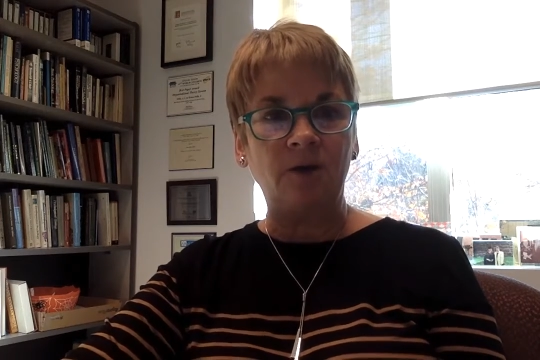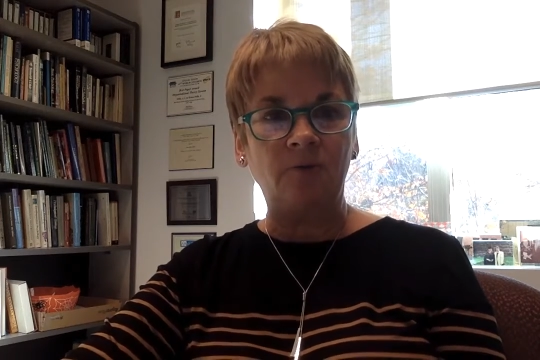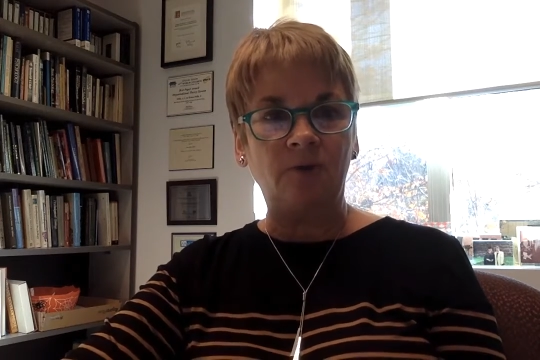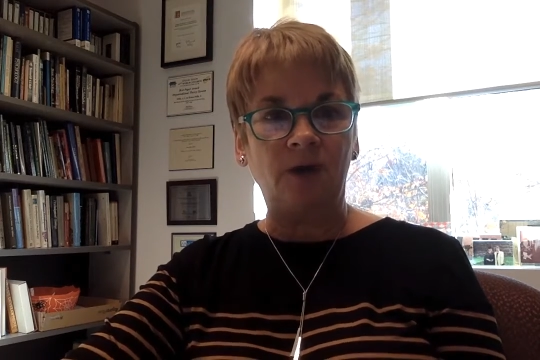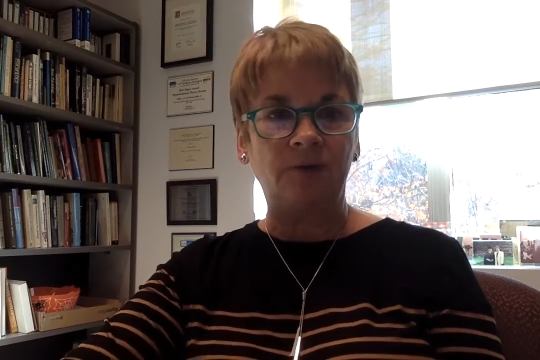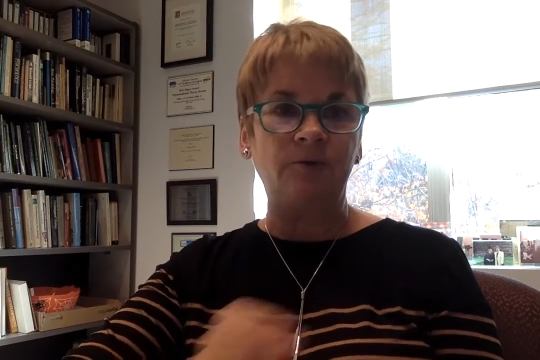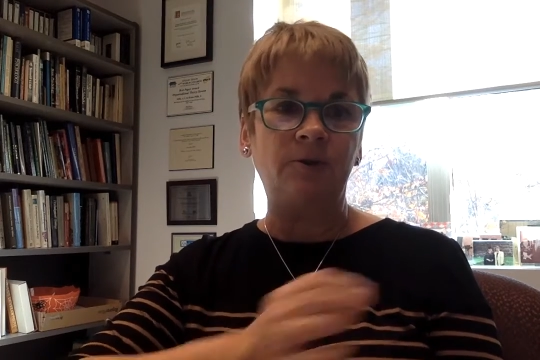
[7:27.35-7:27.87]

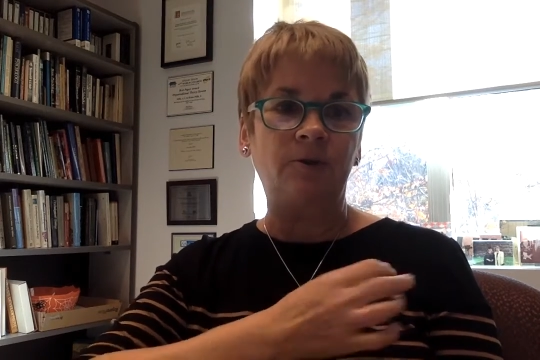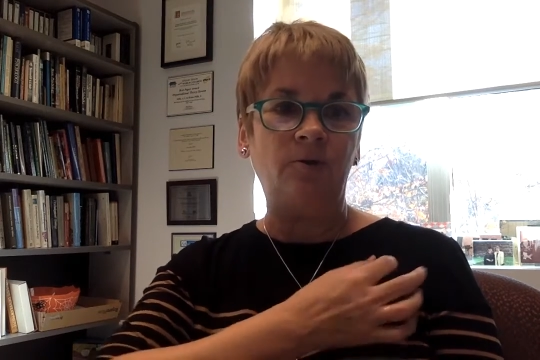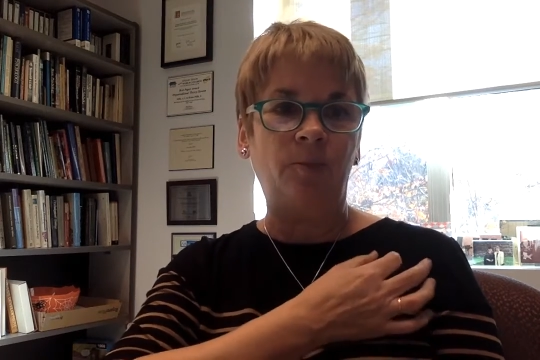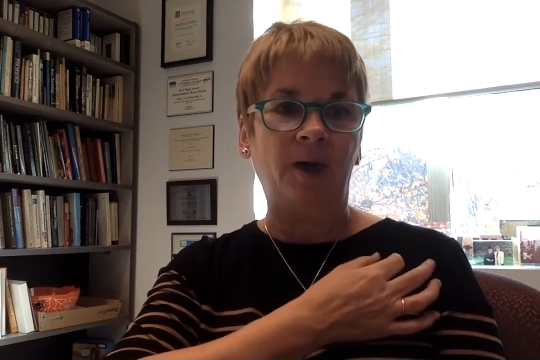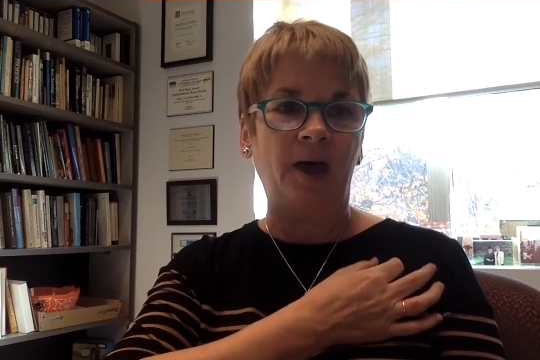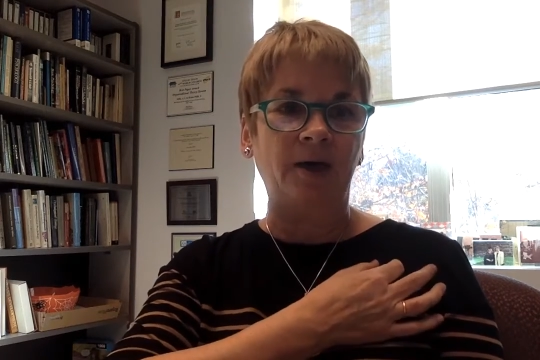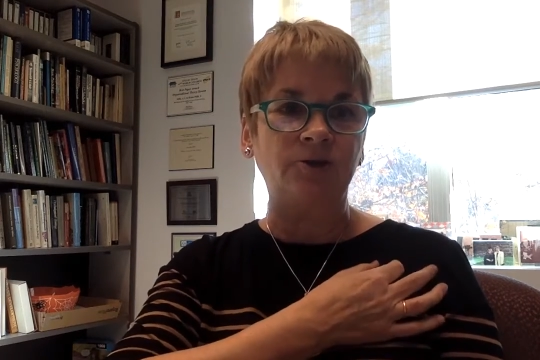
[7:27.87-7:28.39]
will have a little
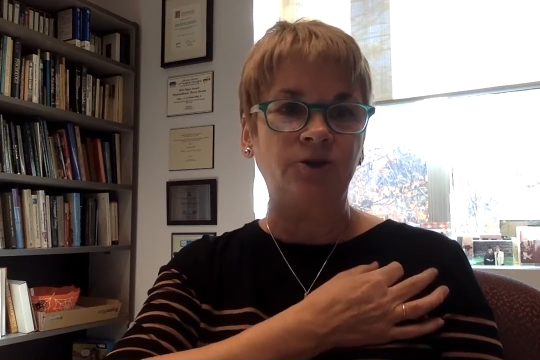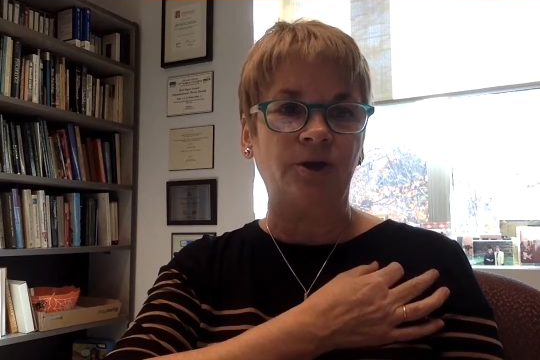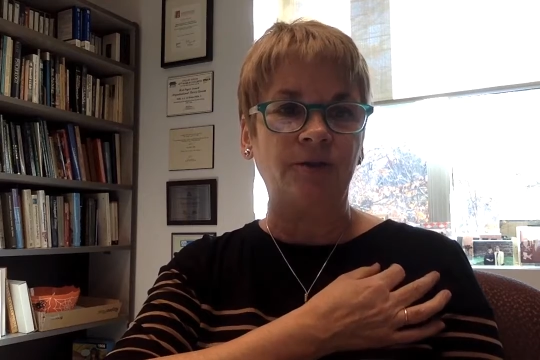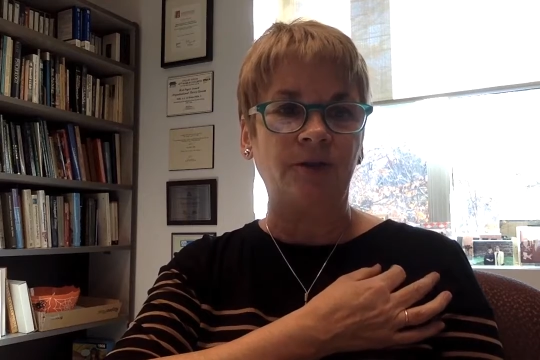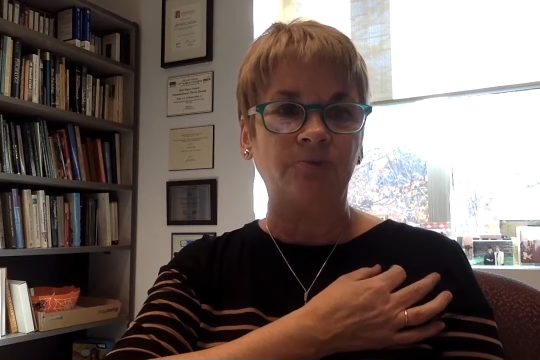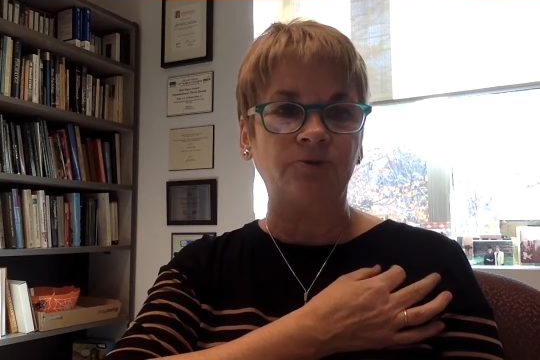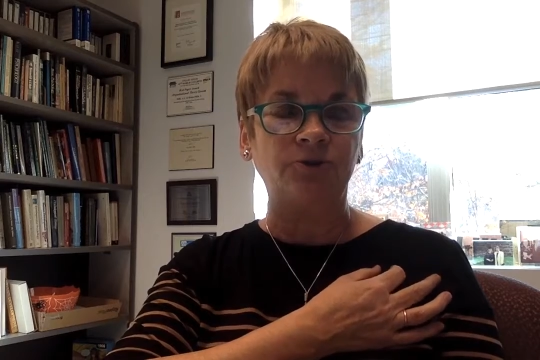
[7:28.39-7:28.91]
badge
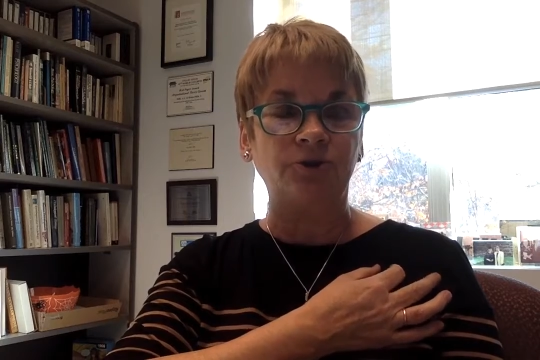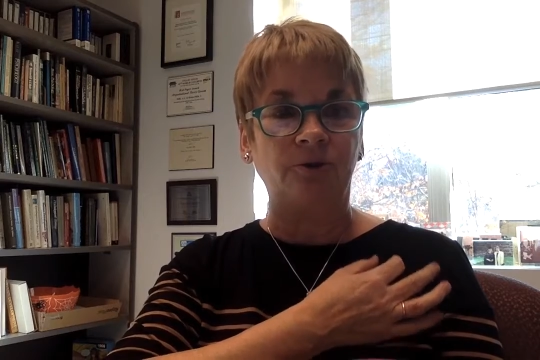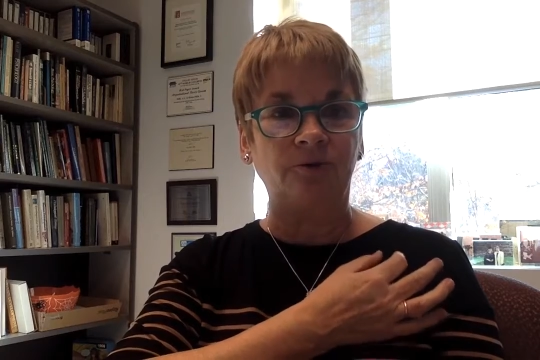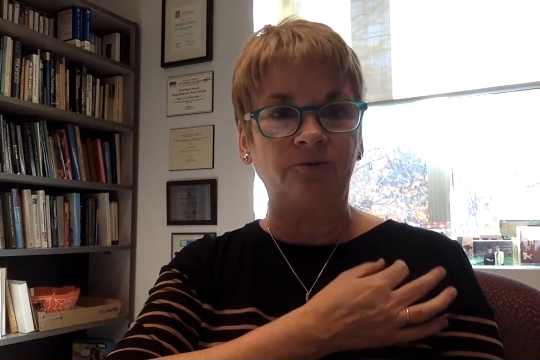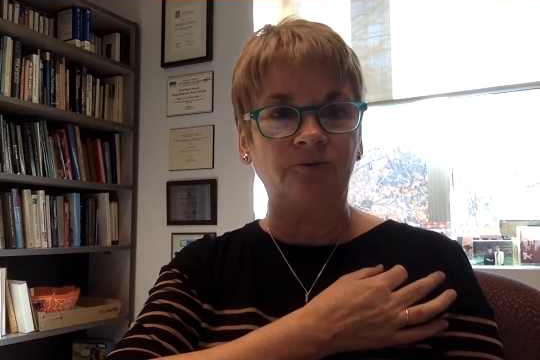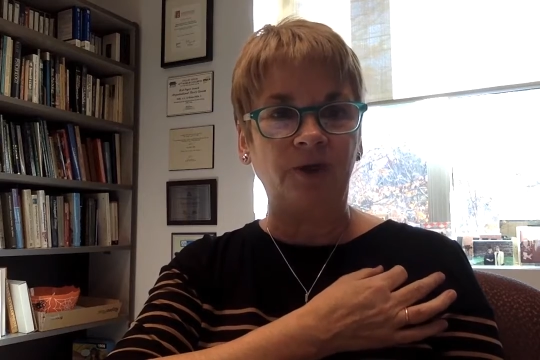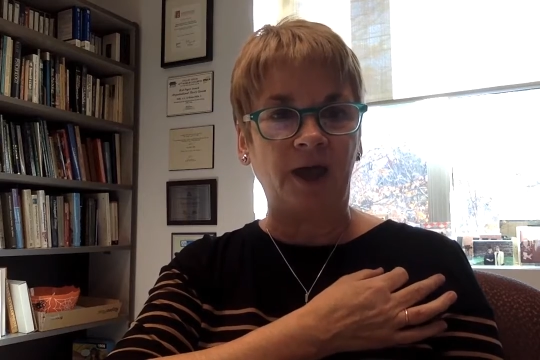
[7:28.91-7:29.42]
on that will show
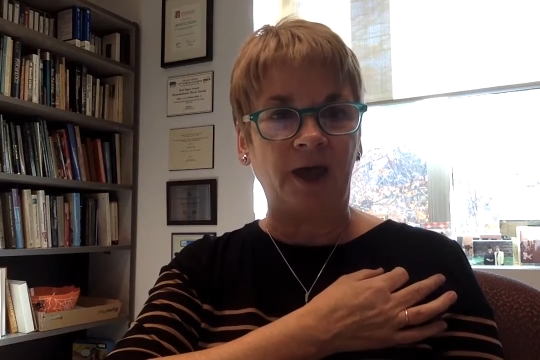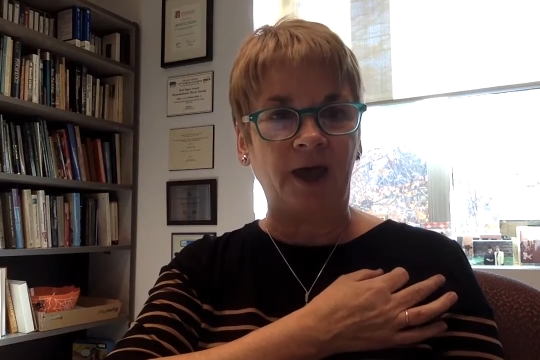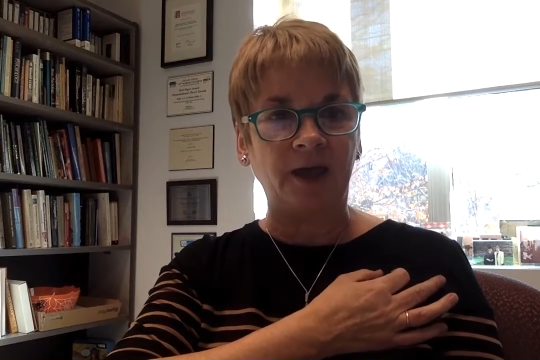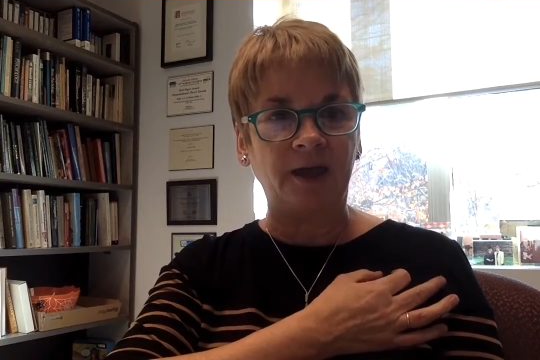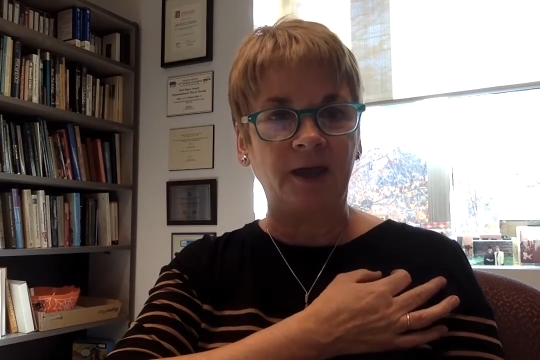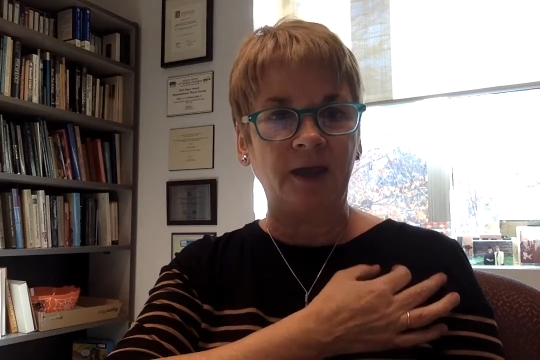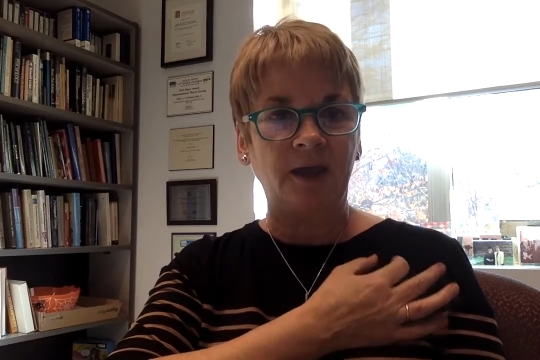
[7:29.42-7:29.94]
a
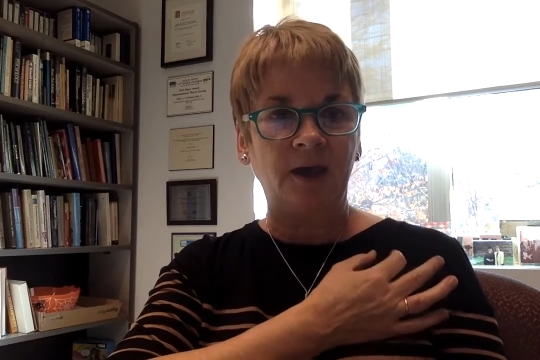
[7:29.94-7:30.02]
flag,